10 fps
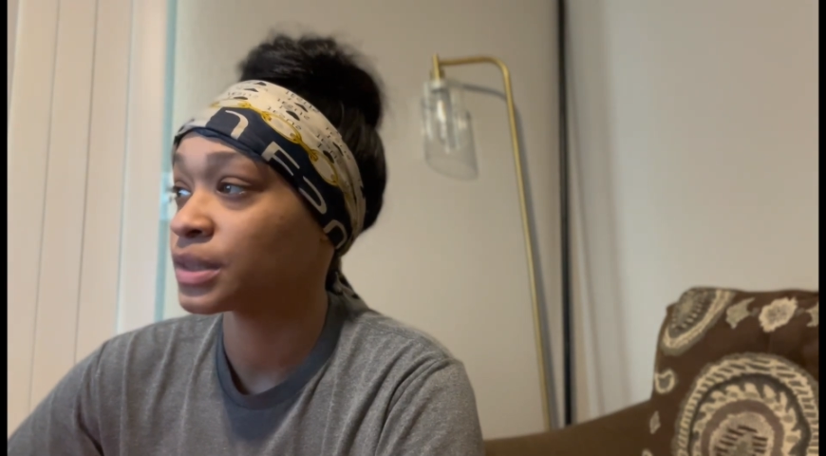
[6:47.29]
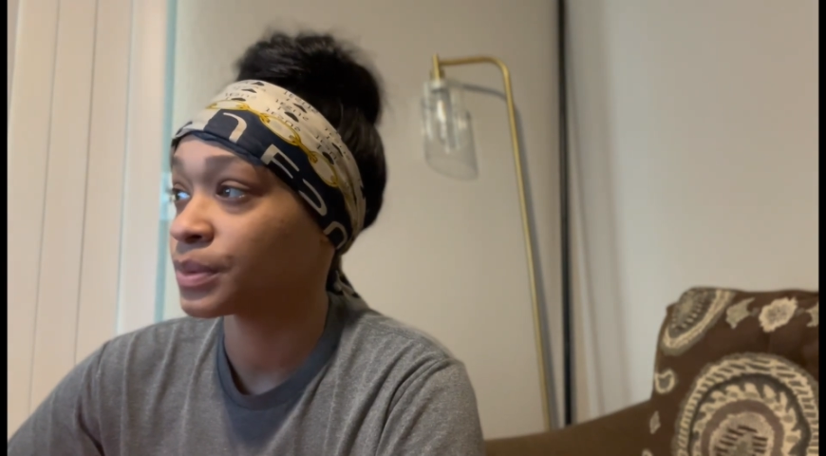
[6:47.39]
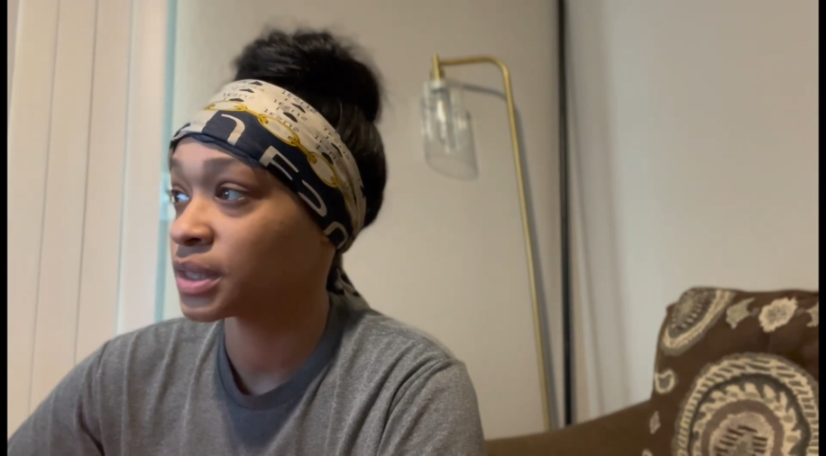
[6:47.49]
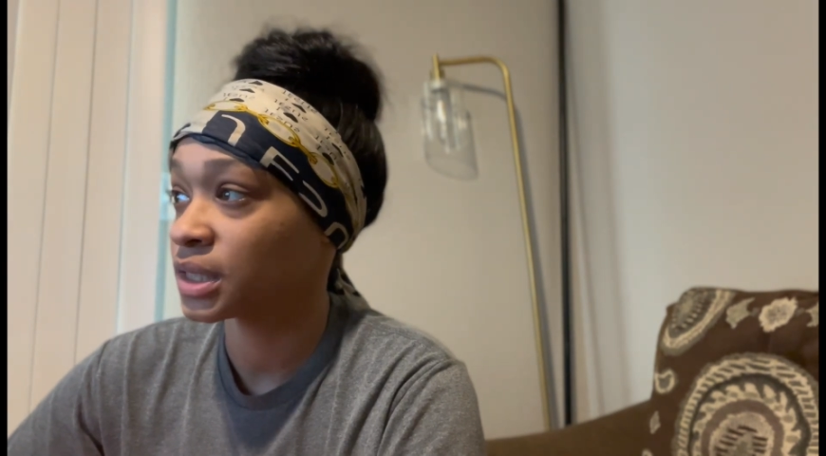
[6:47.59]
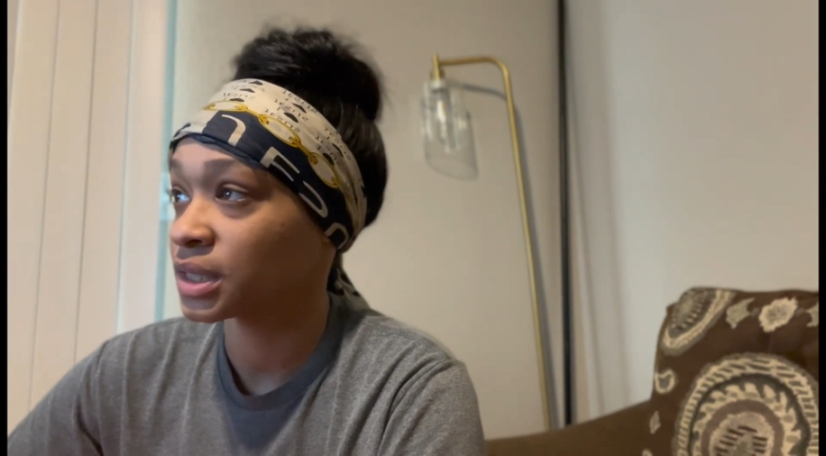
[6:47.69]

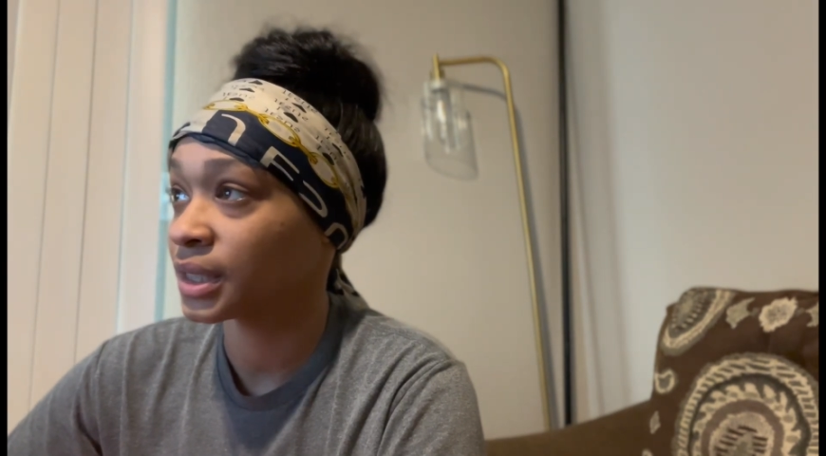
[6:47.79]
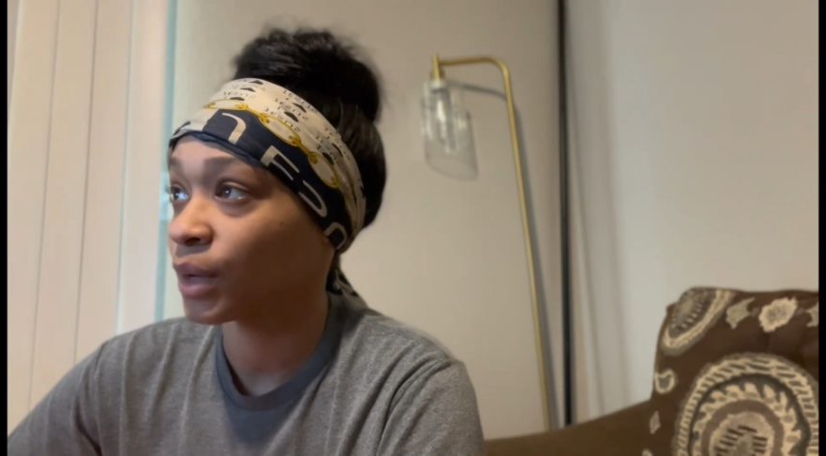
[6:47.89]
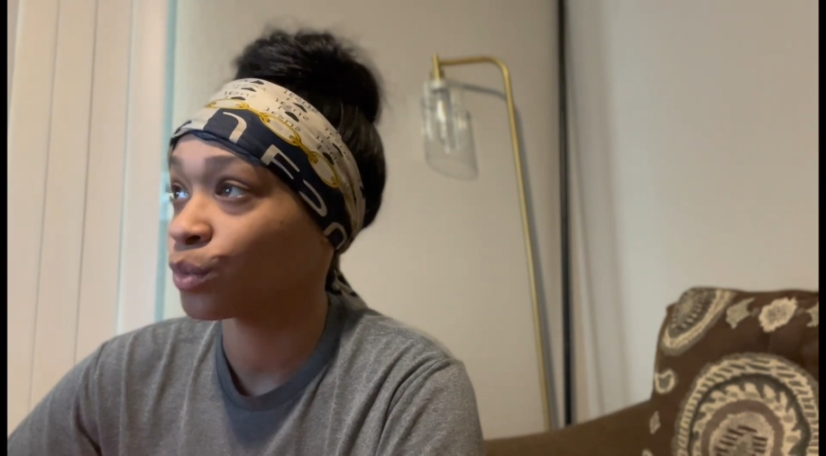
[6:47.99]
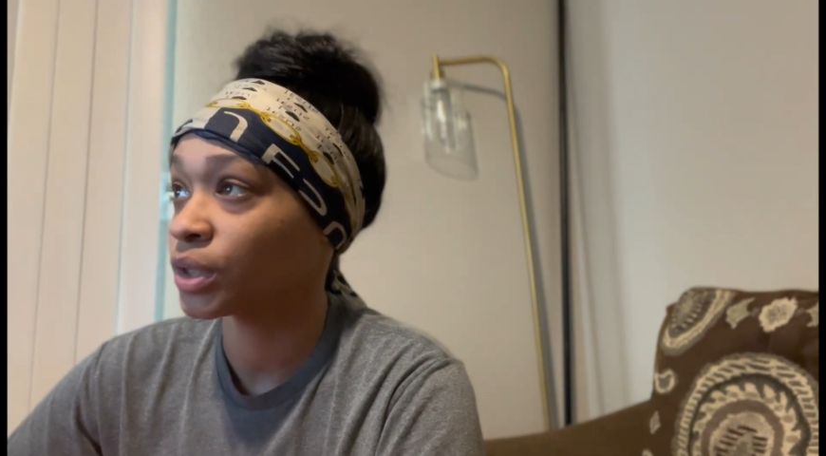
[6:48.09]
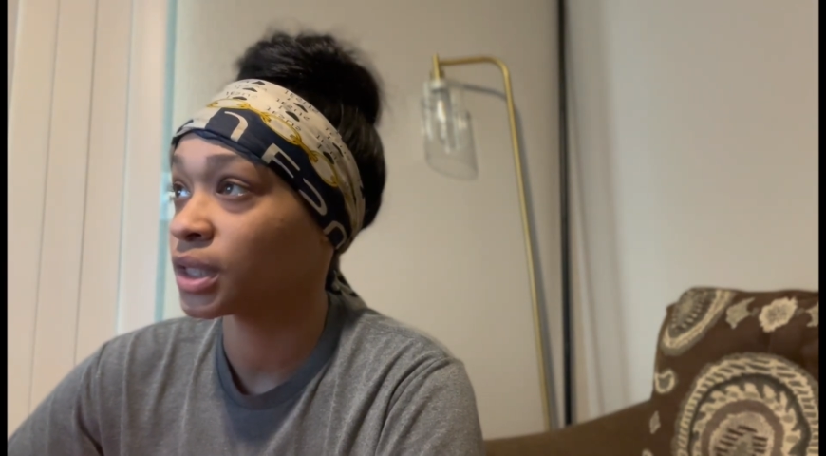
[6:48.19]
position. They're
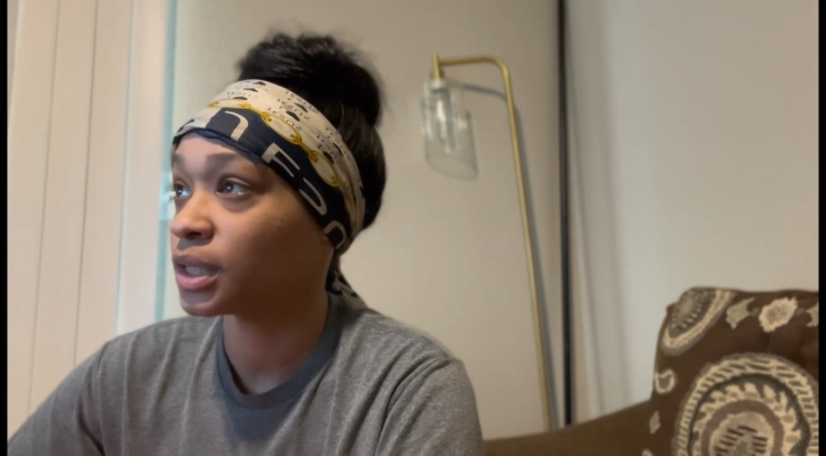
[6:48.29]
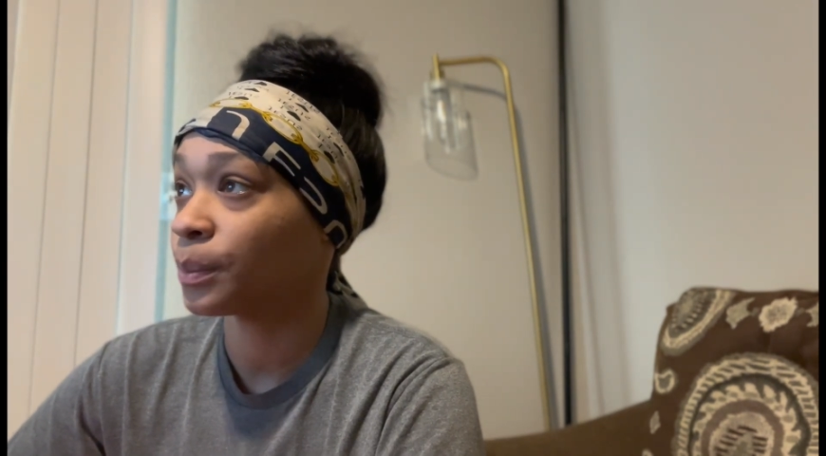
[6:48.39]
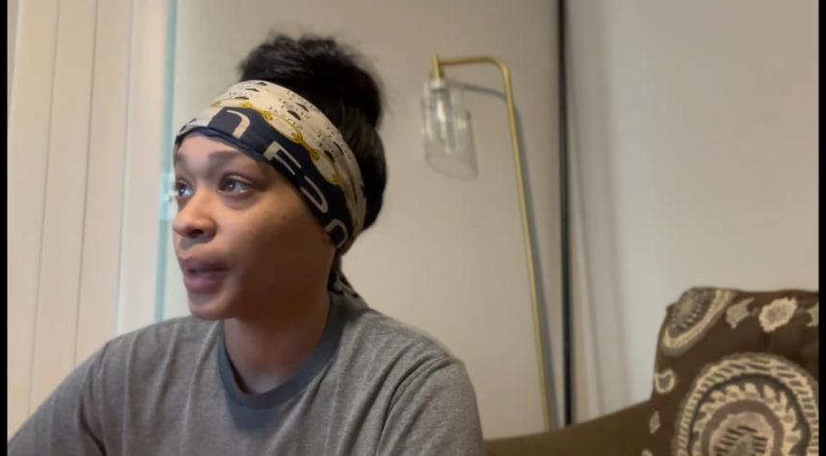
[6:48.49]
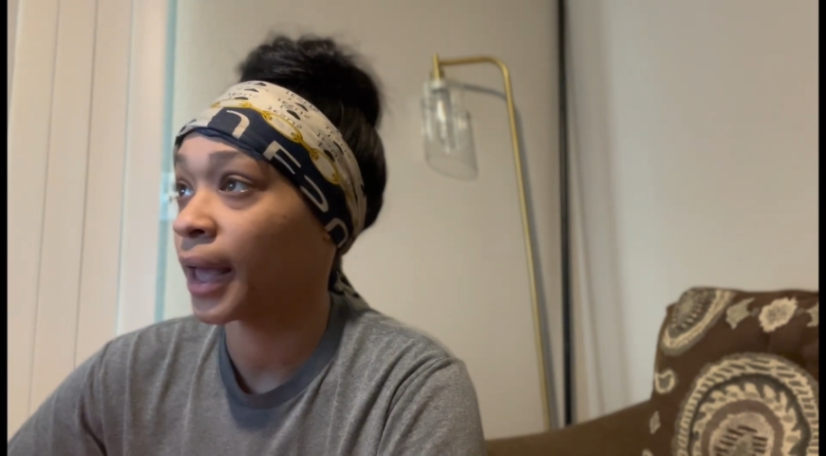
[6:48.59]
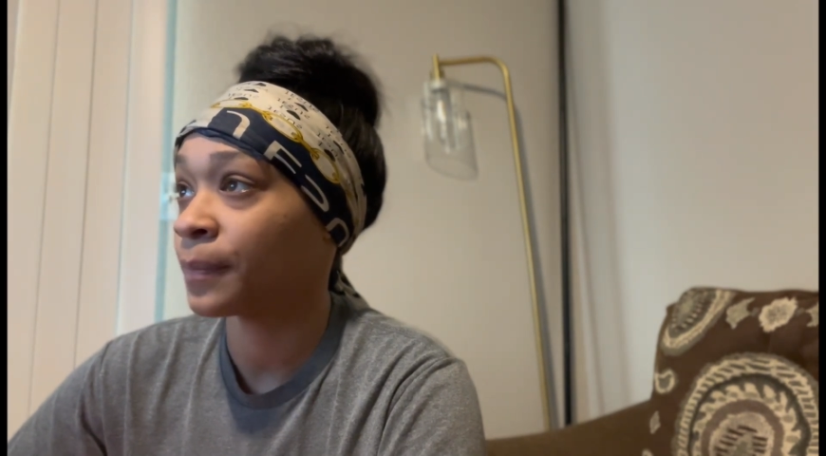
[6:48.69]
really good
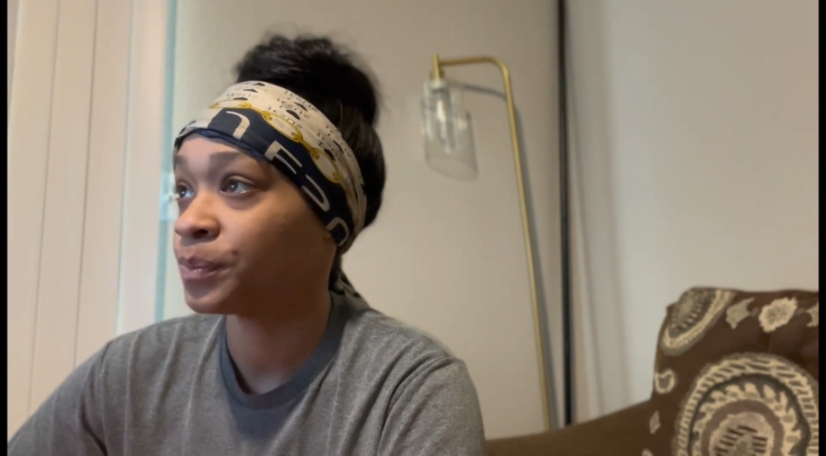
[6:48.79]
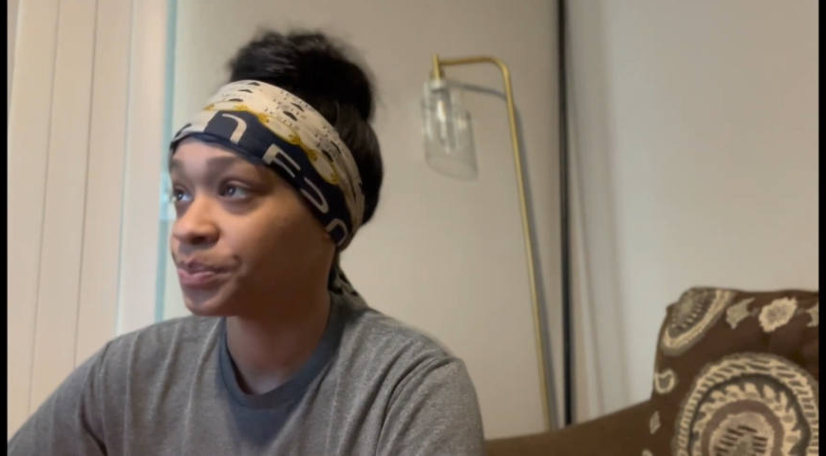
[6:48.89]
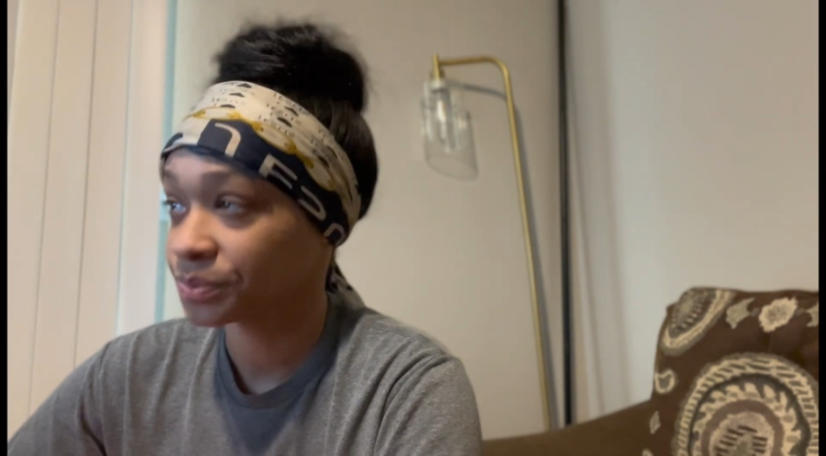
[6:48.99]
pay.